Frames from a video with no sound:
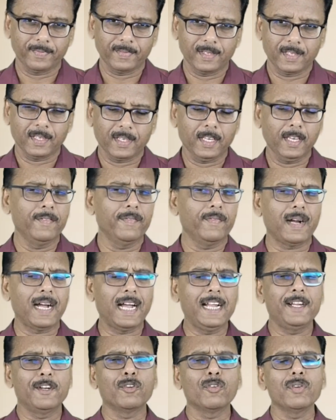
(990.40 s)
If I
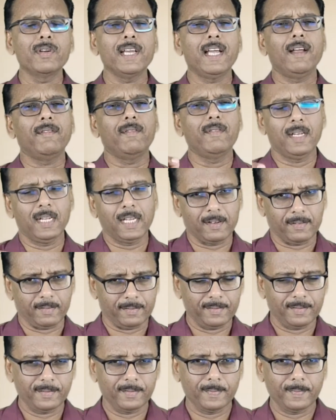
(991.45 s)
don't have
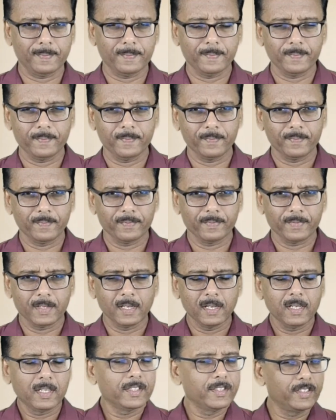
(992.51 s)
love,
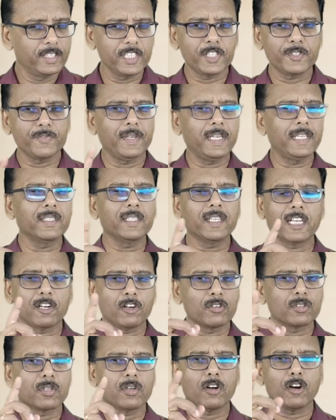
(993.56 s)
this faith
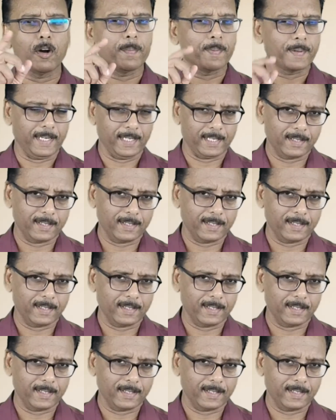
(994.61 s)
cannot operate.